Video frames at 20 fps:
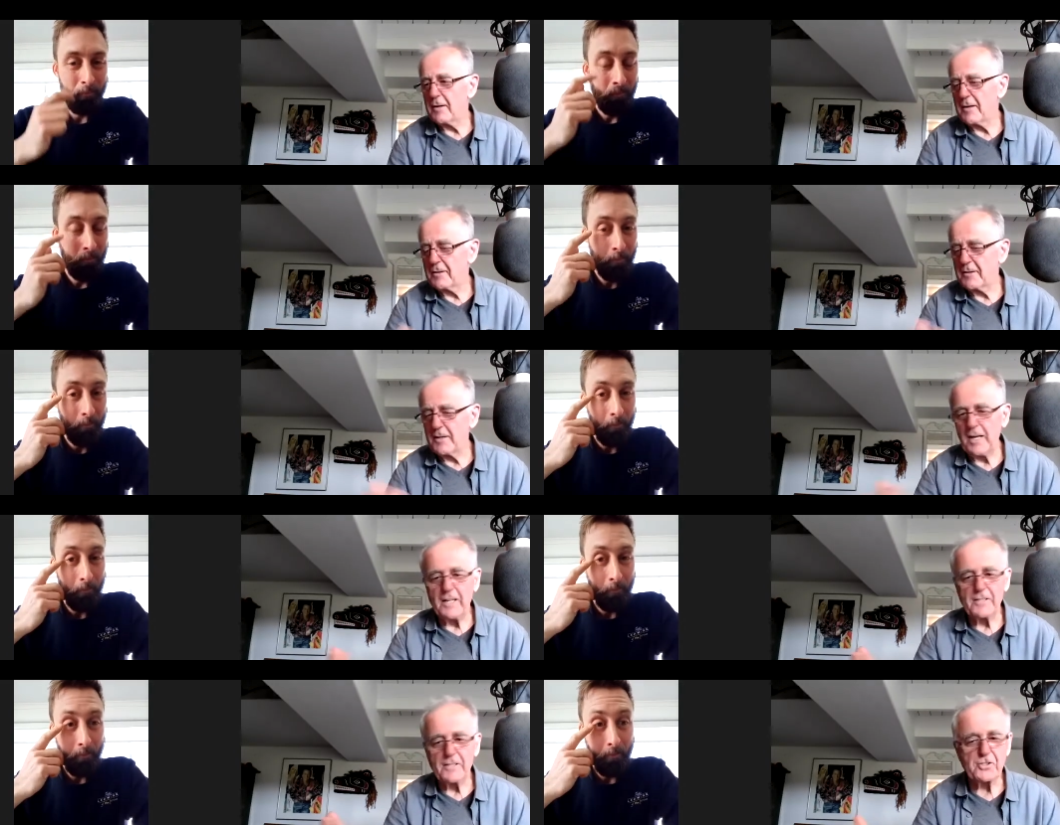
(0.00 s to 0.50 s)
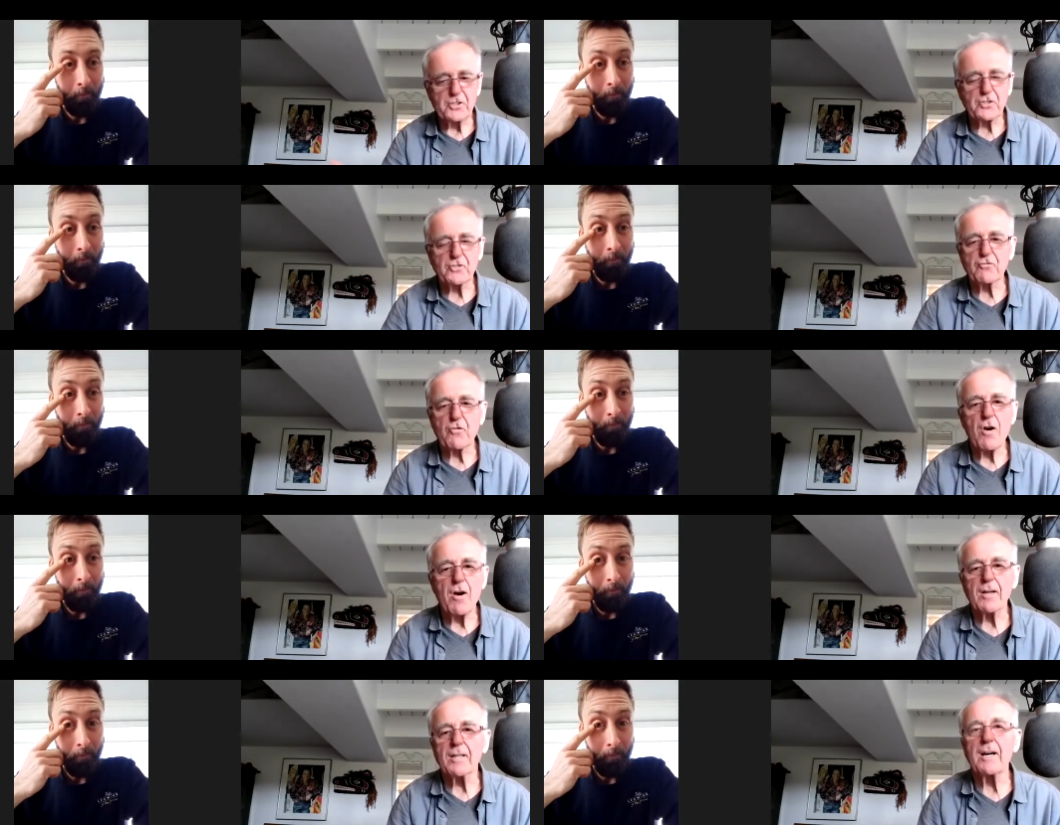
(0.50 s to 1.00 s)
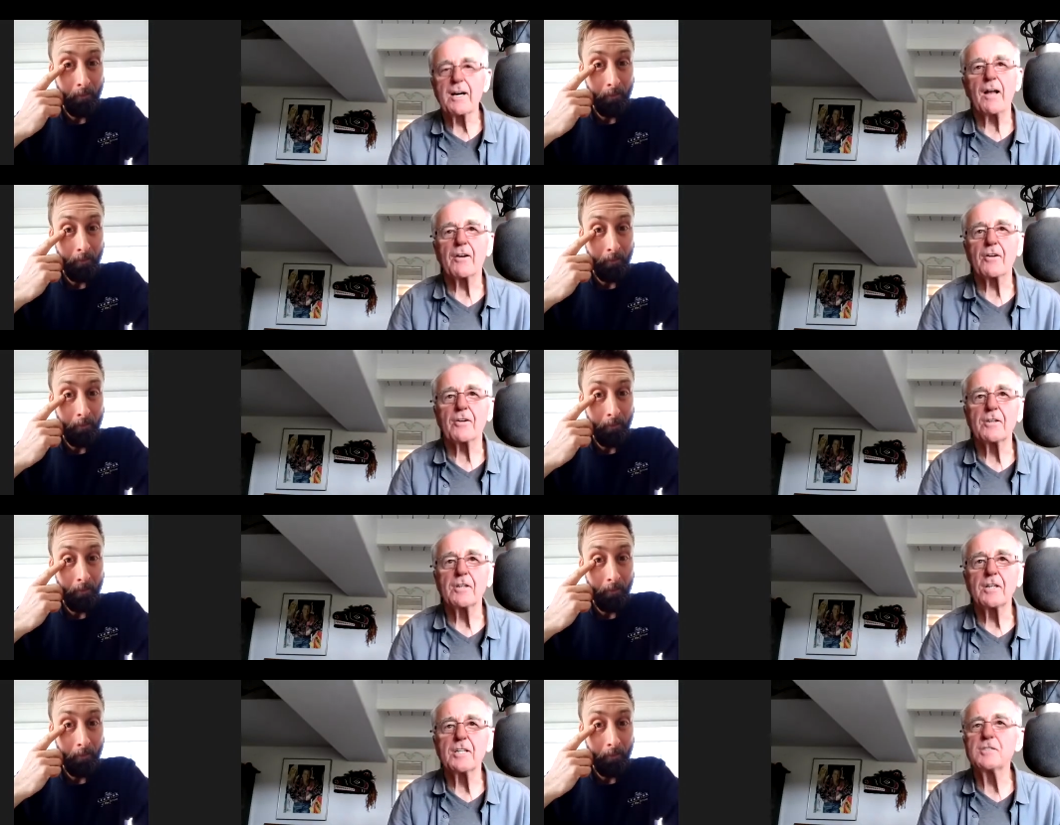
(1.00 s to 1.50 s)
Speaker 1: it's straw colored,
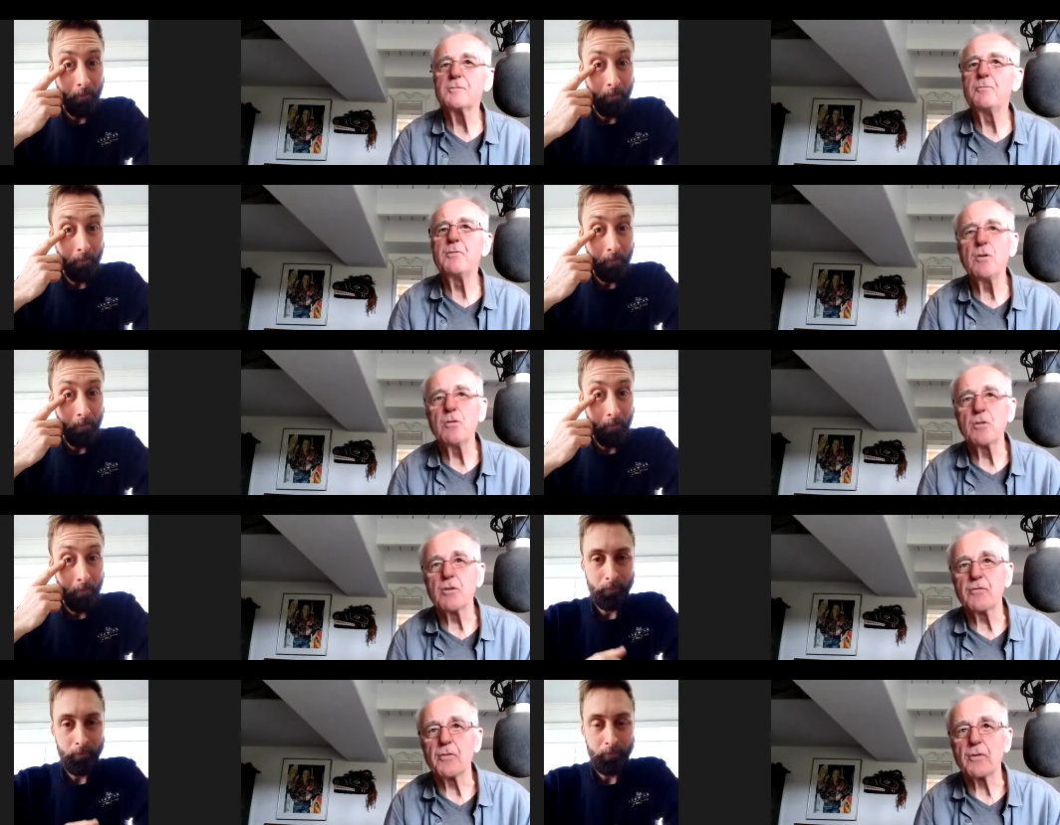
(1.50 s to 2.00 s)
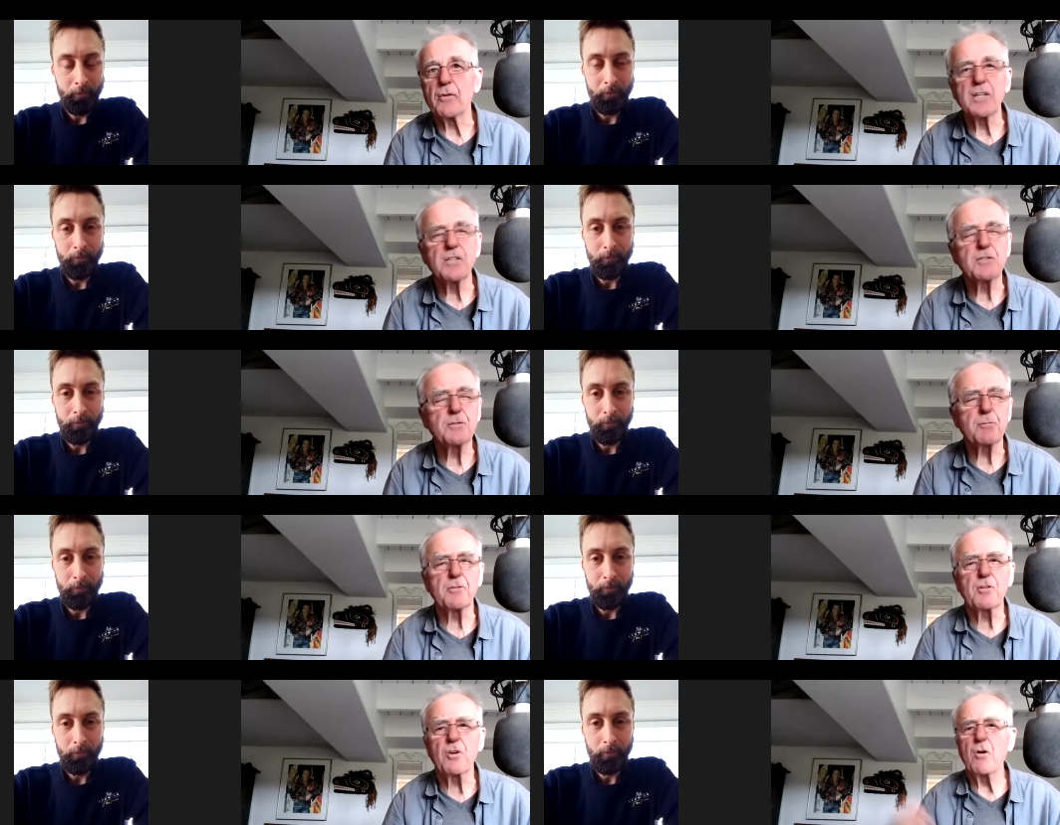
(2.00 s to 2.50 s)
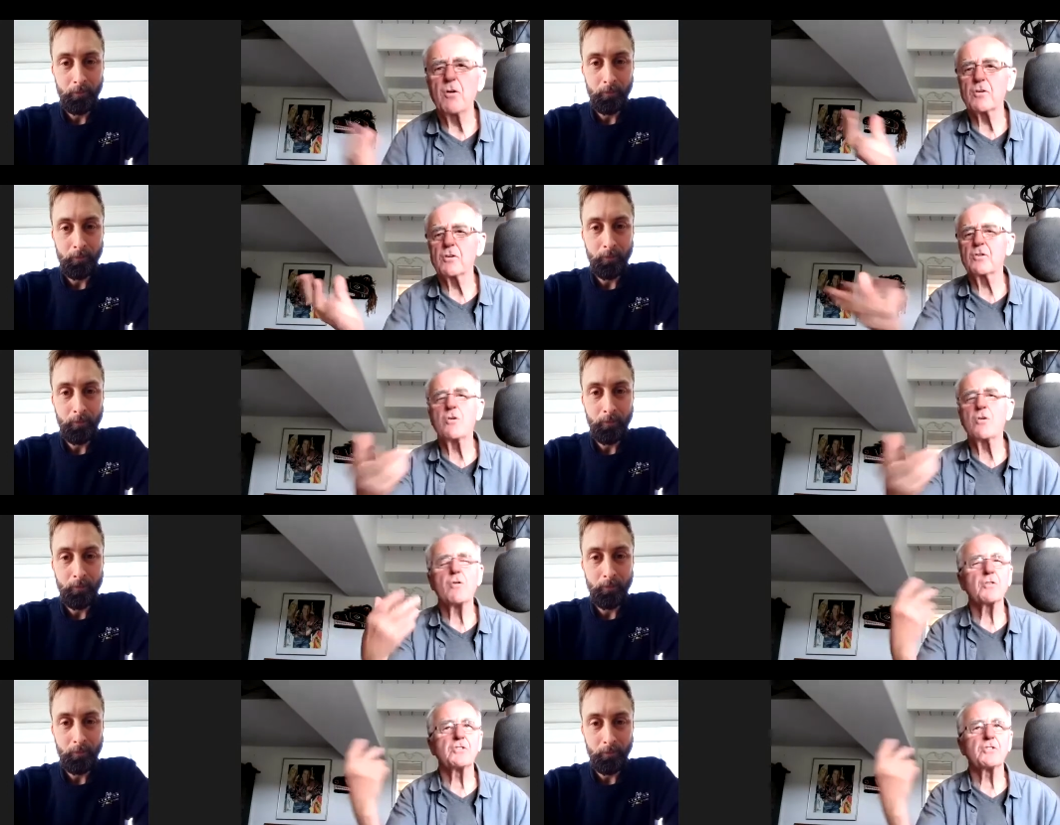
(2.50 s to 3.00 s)
it's beautiful, it's go-
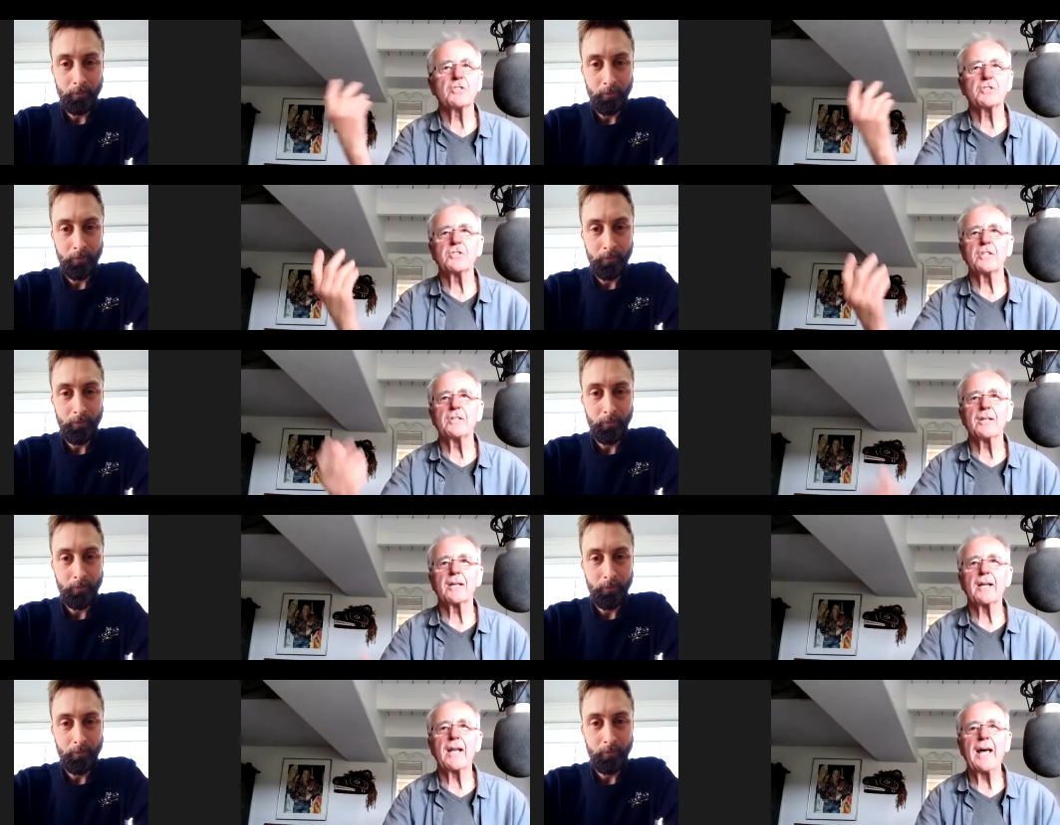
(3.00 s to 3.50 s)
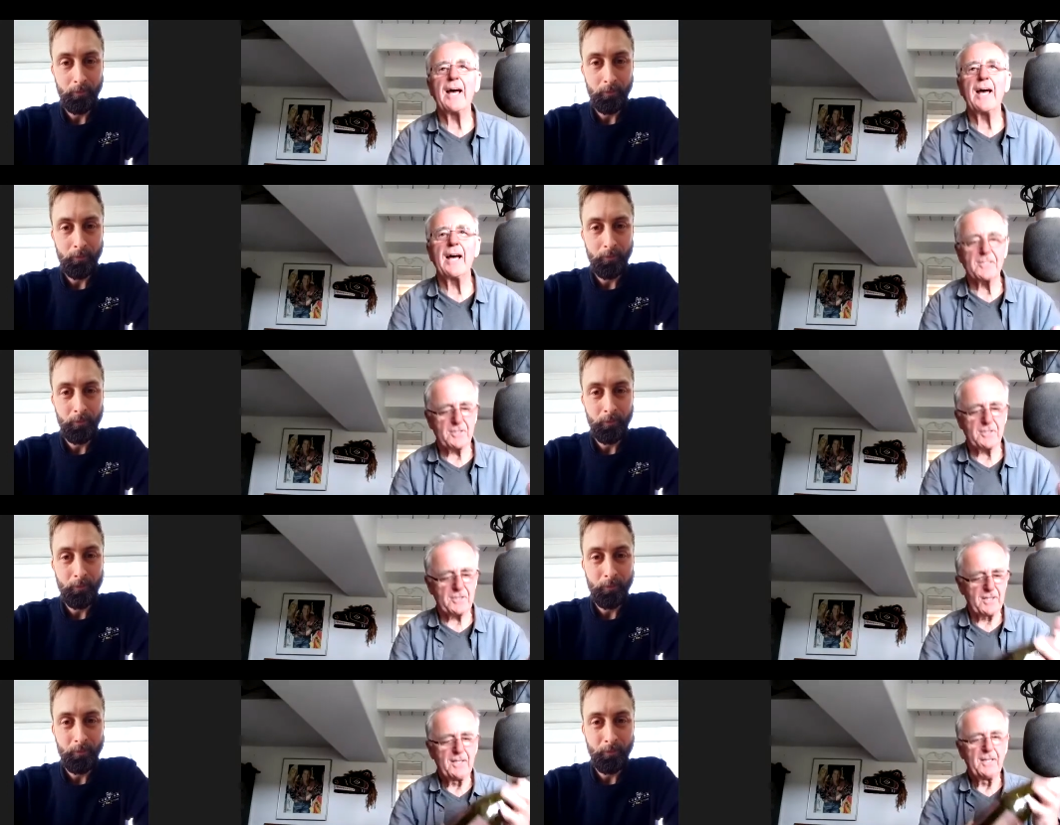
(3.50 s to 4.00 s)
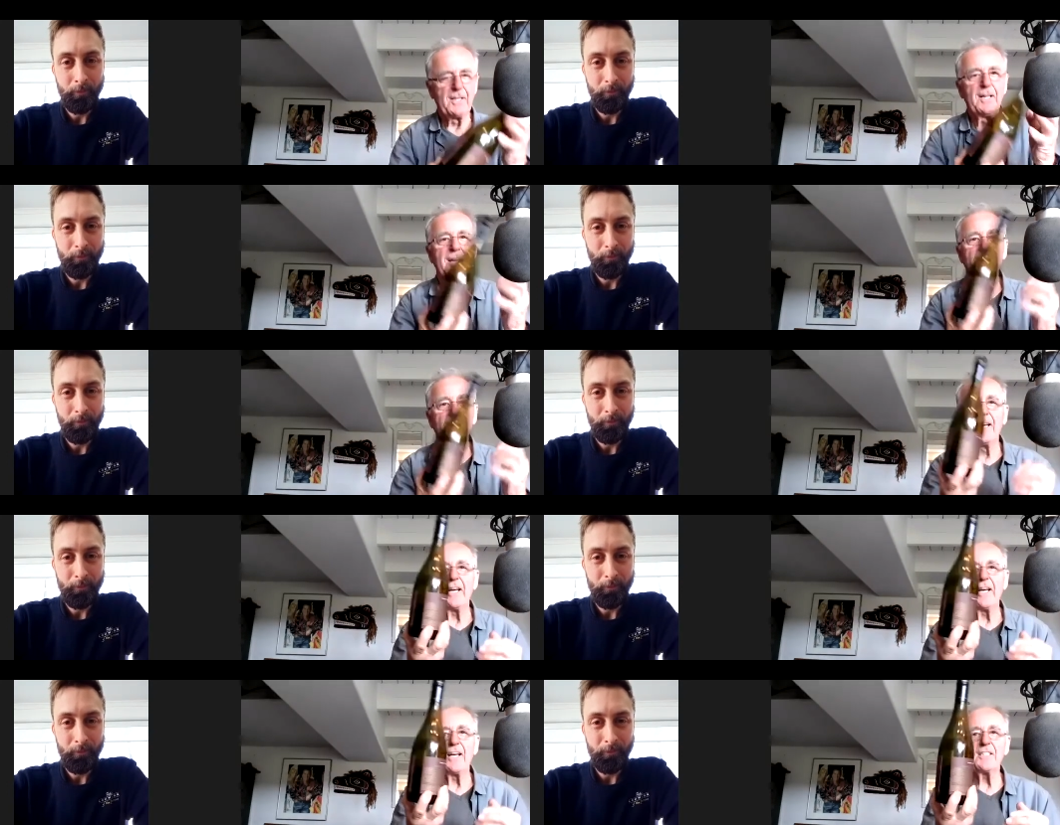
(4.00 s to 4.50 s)
gorgeous in the glass,
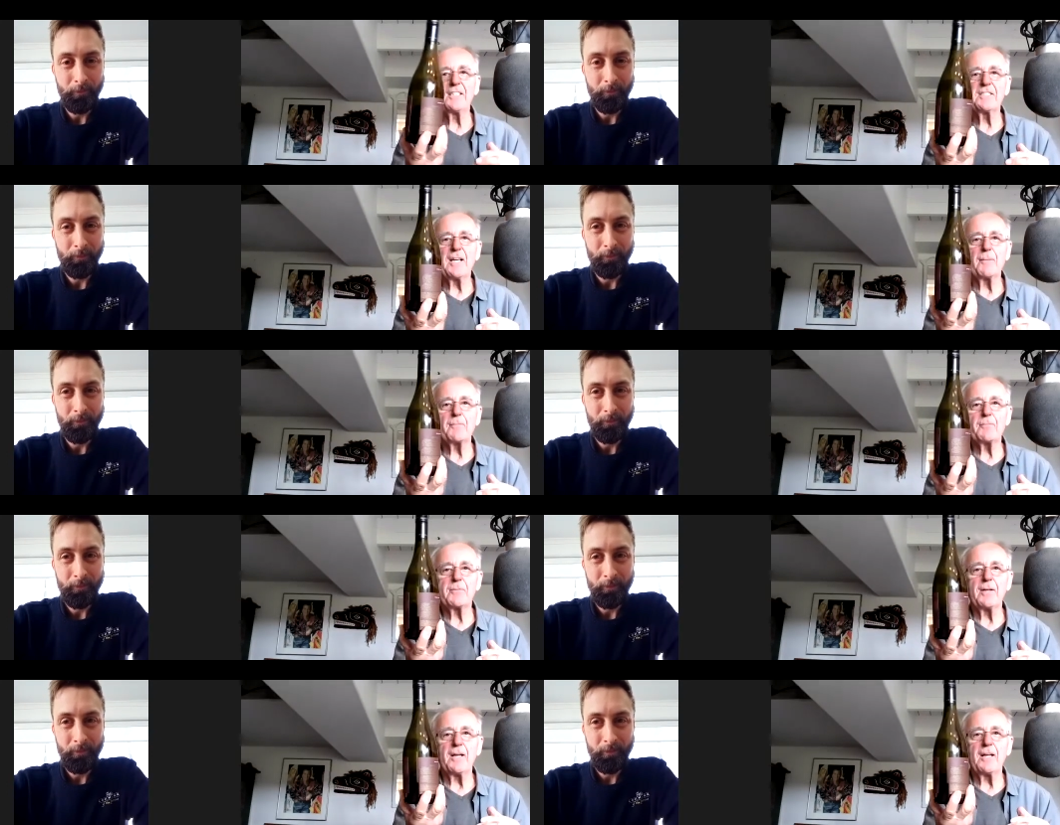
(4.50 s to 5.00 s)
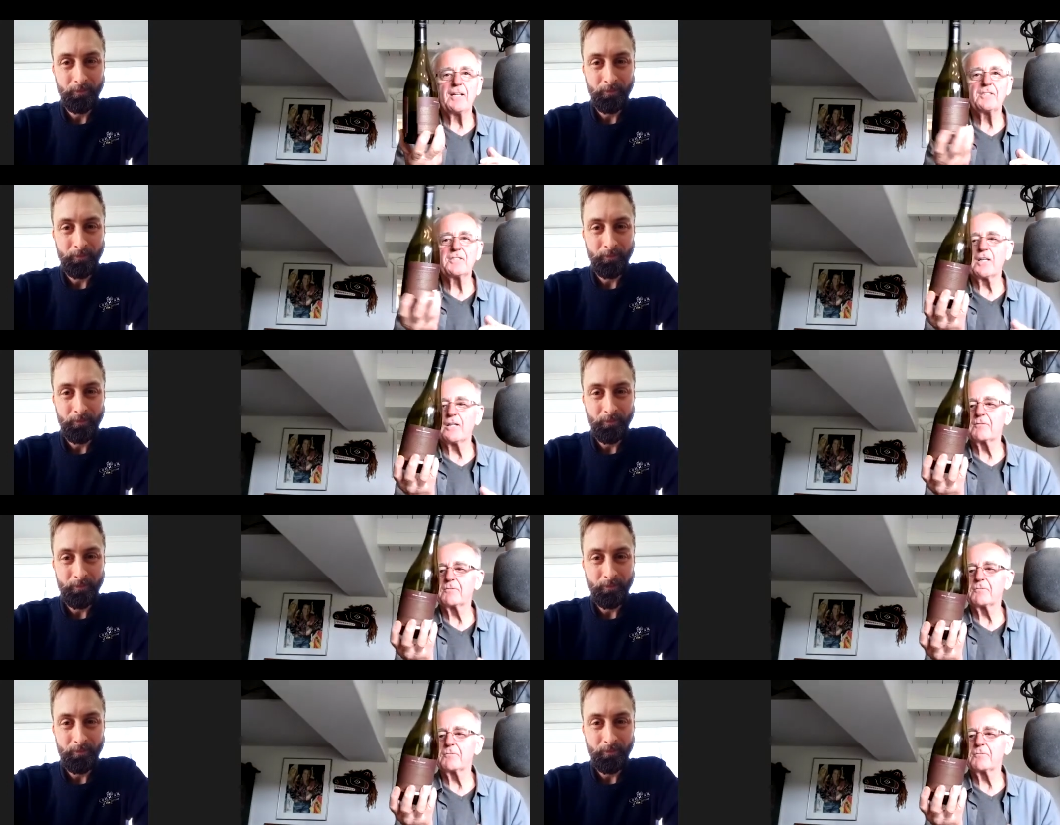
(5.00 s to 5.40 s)
except it's a